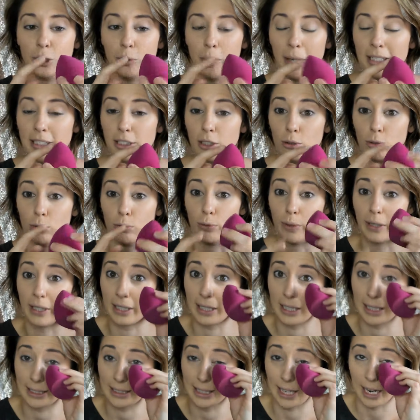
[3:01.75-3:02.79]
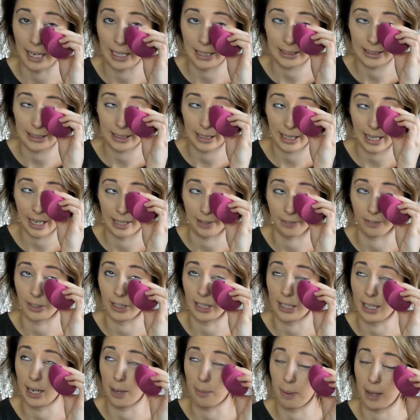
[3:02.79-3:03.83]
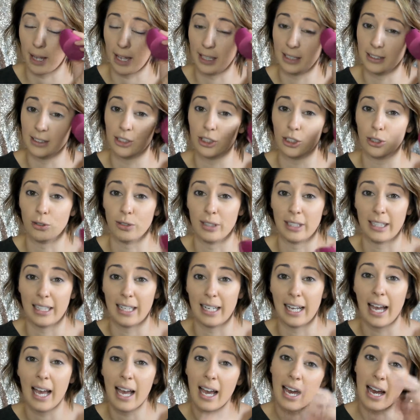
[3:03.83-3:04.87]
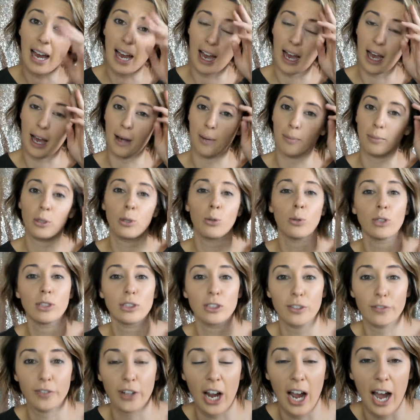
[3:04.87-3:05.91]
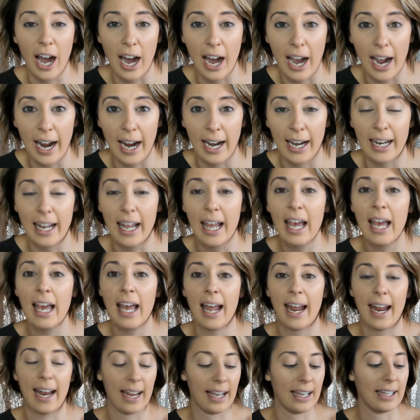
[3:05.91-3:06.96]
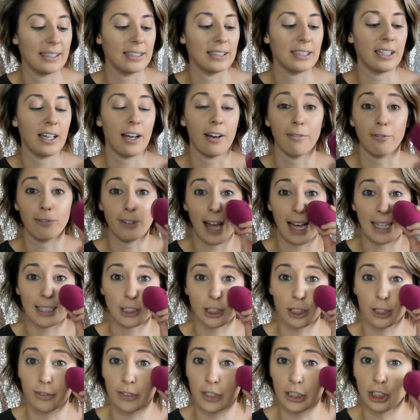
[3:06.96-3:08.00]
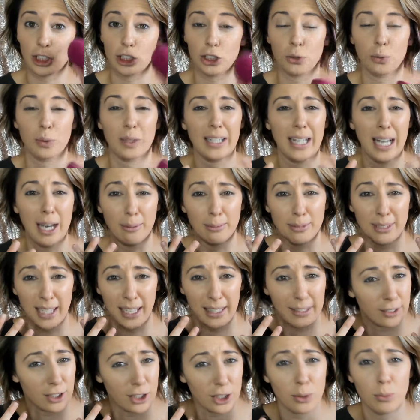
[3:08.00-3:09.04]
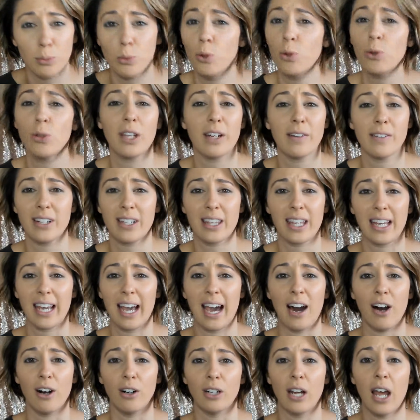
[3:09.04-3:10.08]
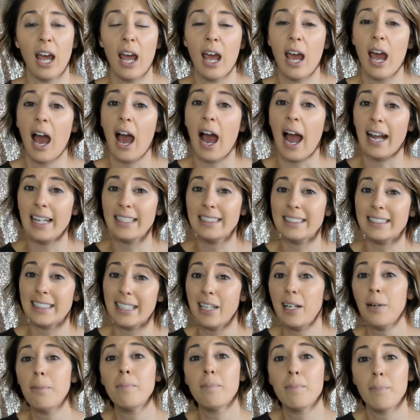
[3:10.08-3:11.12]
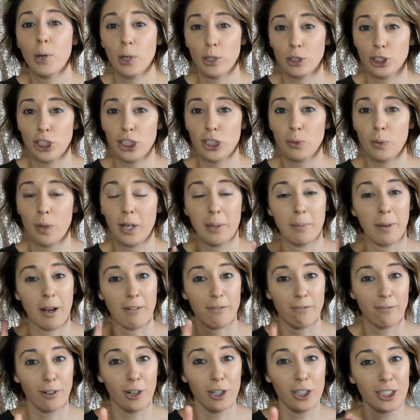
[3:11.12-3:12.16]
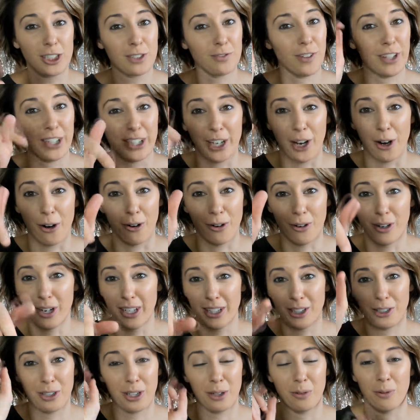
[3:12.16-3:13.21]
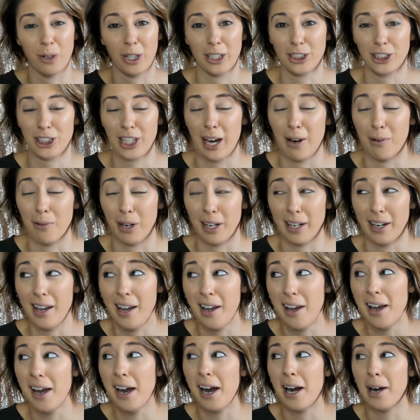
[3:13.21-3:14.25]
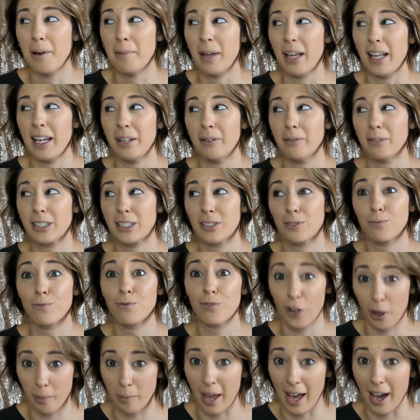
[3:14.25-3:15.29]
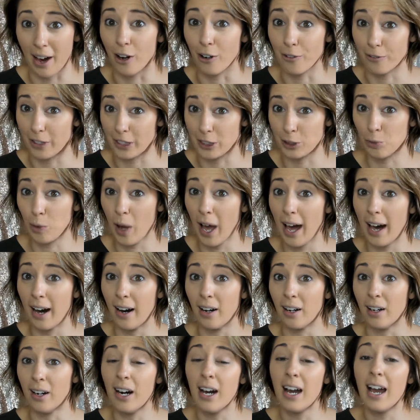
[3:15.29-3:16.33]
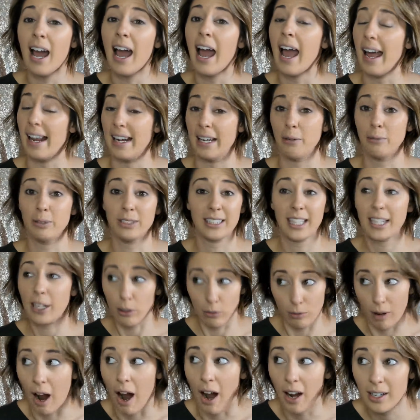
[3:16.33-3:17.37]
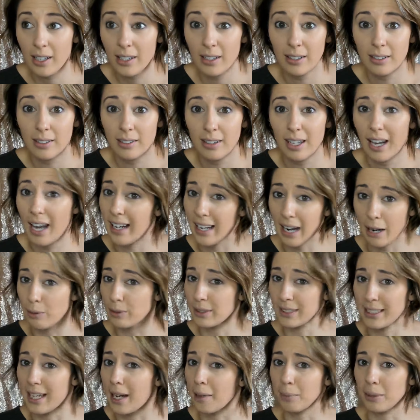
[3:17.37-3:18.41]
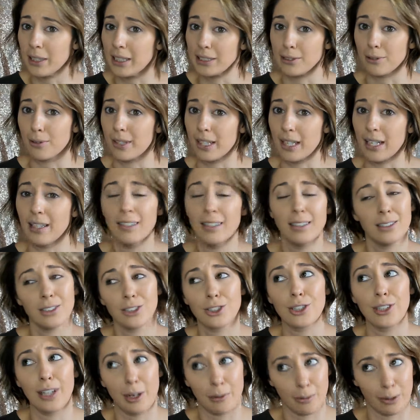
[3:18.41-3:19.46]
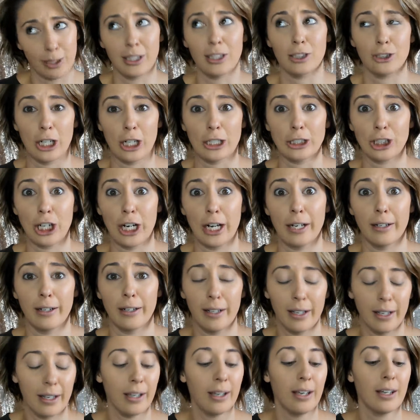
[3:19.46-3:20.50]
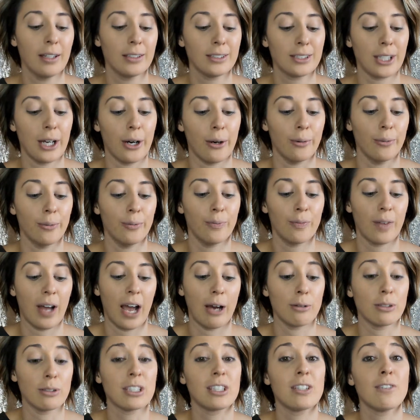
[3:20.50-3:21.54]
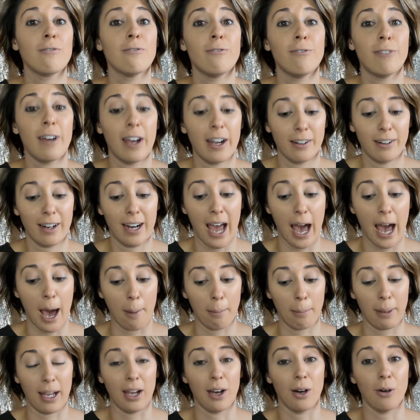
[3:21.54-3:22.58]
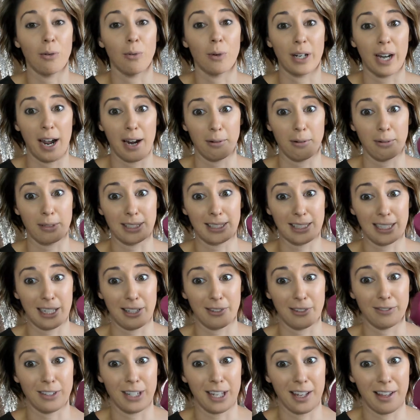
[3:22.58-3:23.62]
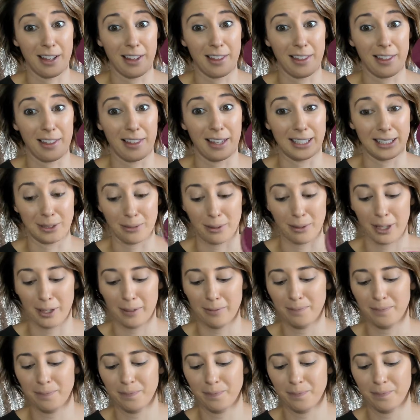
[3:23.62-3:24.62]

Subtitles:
It makes it really nice to kind of get up into the corners of your eye, and a flat surface just really helps kind of smooth everything out. I did purchase one in my first video. You can watch that one. And it was from e.l.f. as well, and it was like a rock, and I was not pleased with it. So that went in the trash can. So I was very happy when I received this one.